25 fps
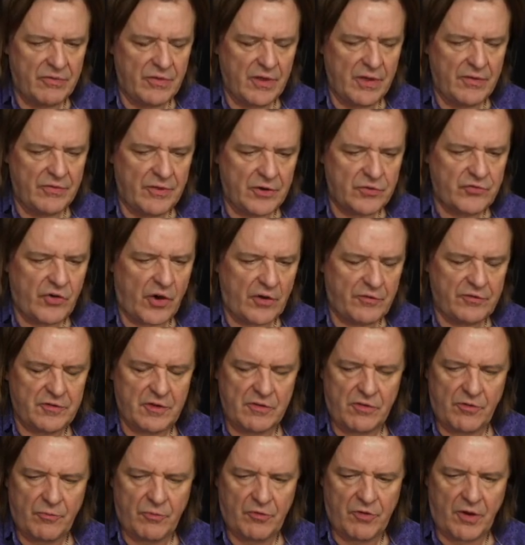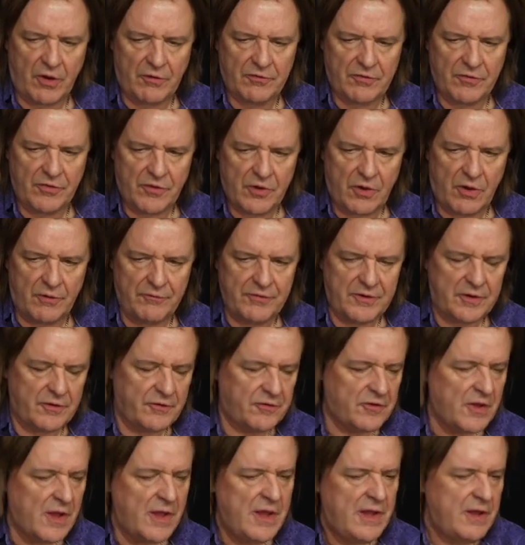the, the trust in themselves and the
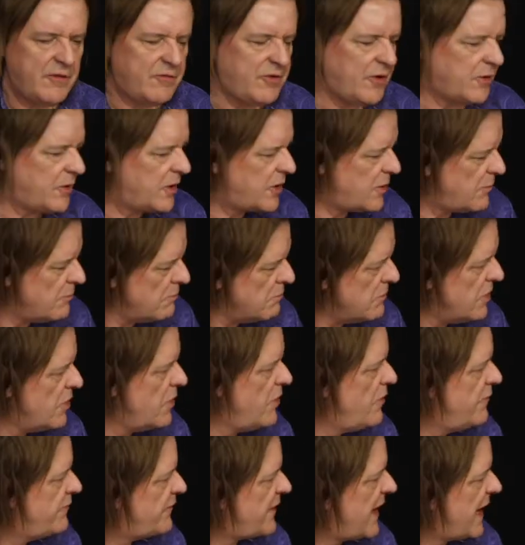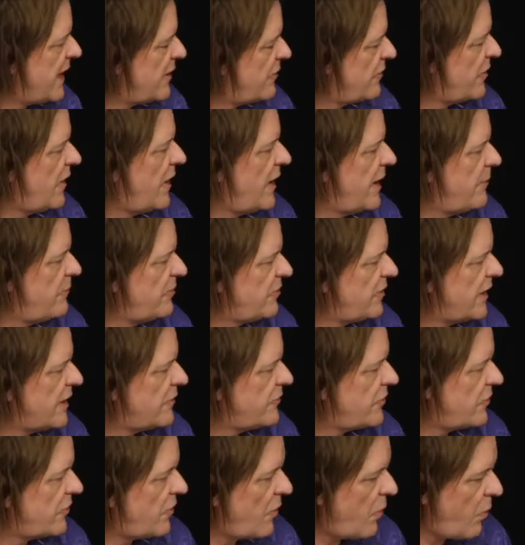confidence to move that time
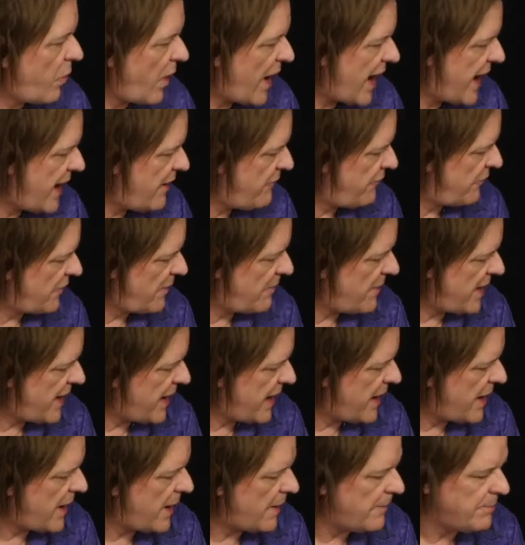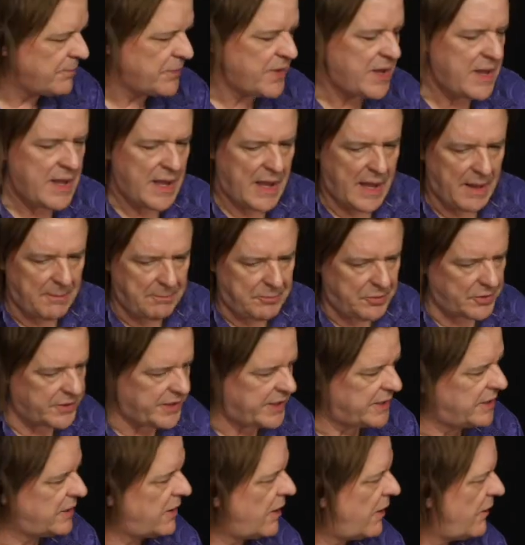center away from here and put
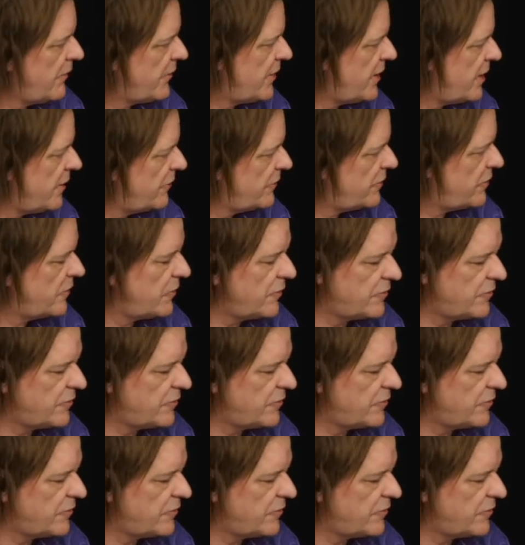it on these two